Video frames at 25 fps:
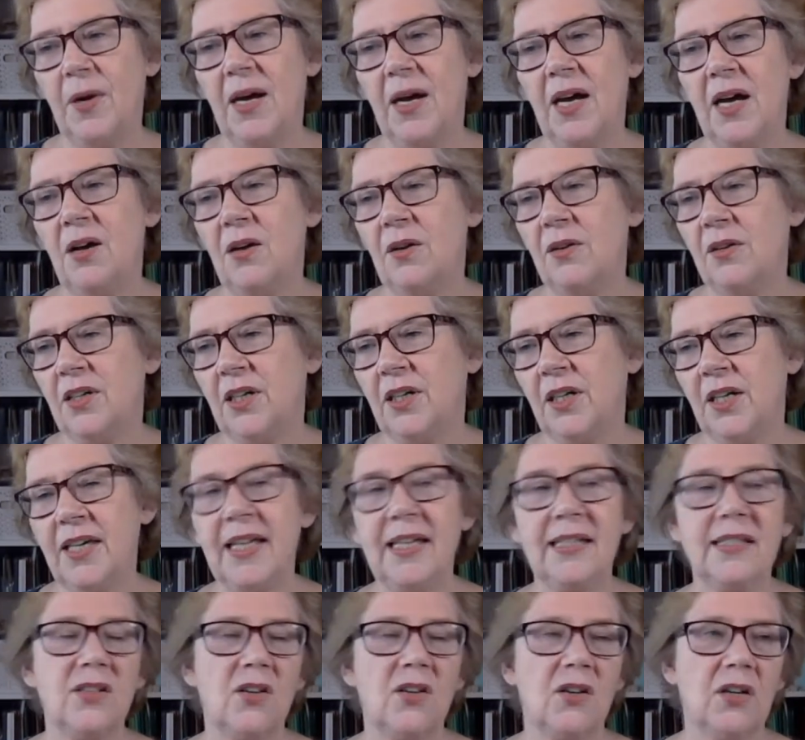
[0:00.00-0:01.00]
well, you know,
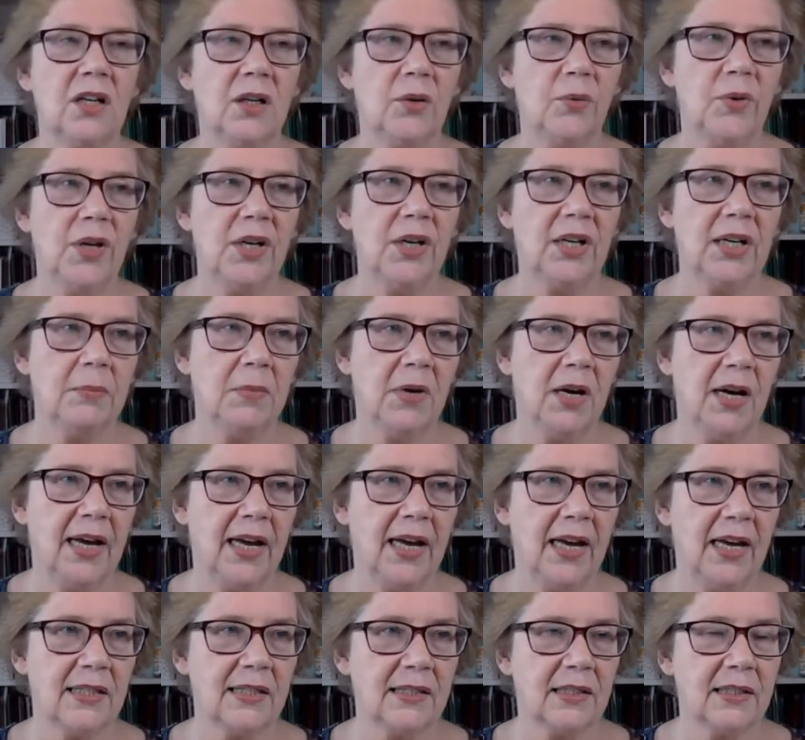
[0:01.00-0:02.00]
that's not going to work in my
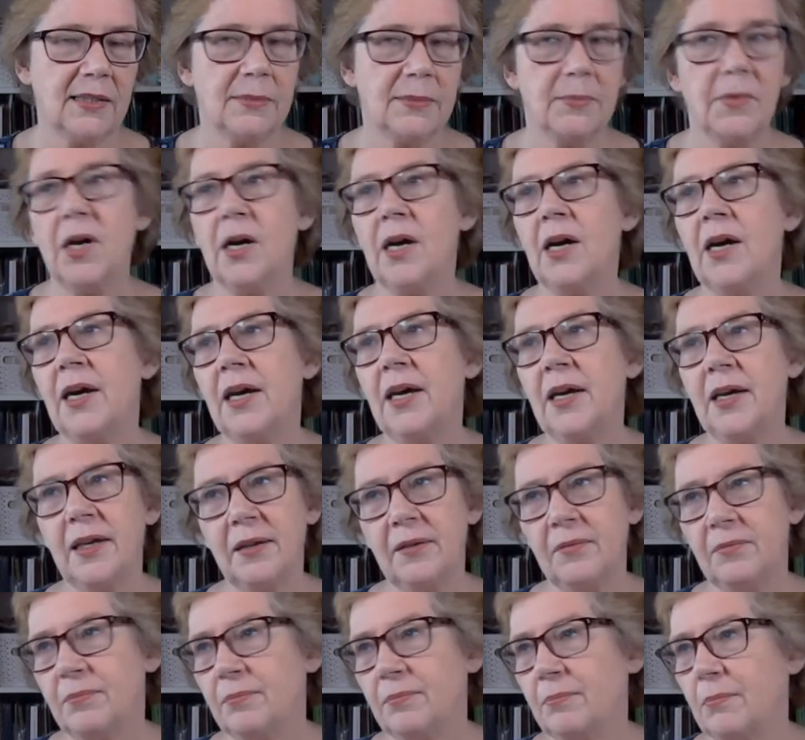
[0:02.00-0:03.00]
house because
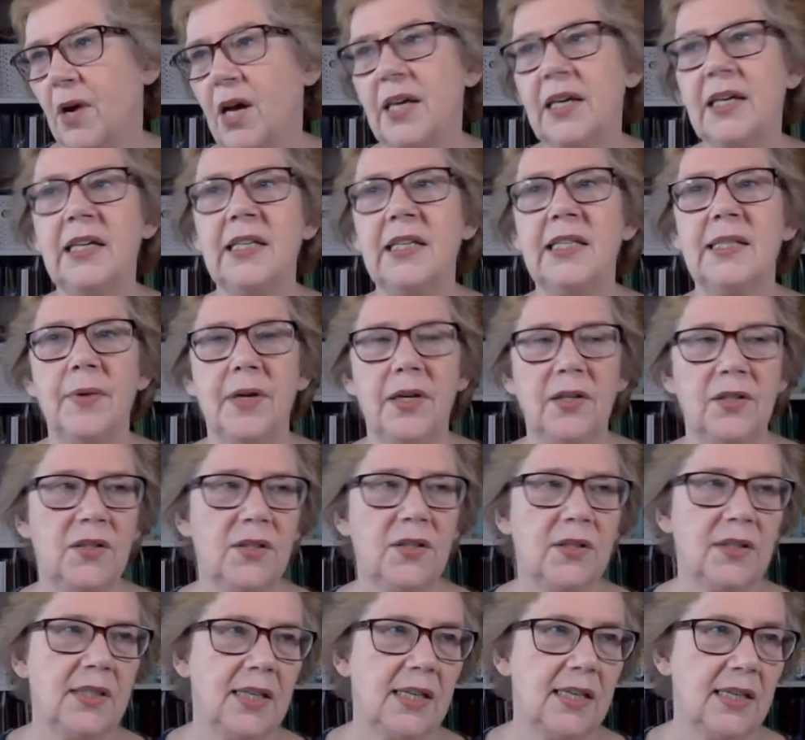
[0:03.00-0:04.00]
my my kids won't
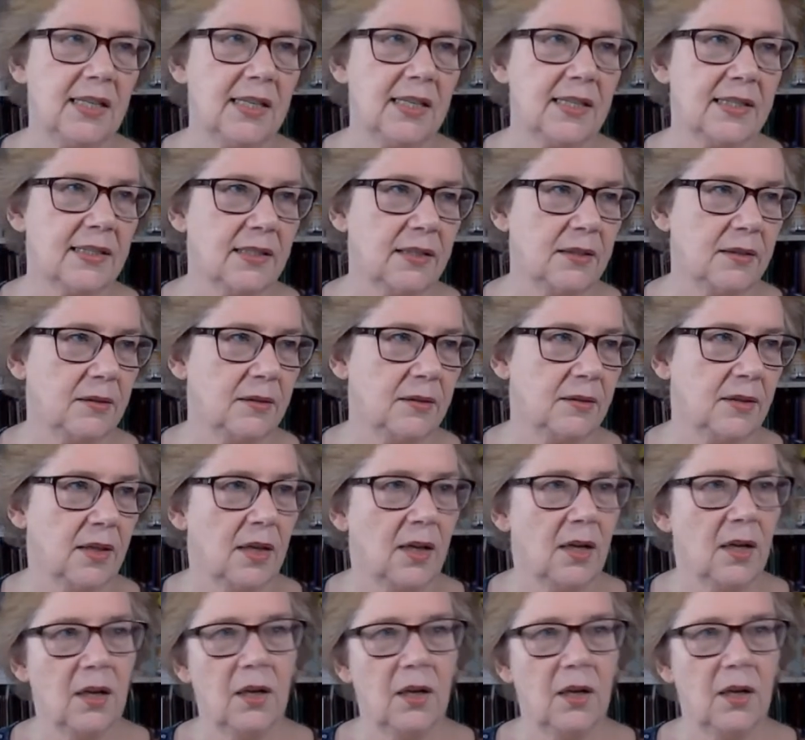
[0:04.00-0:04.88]
do this, and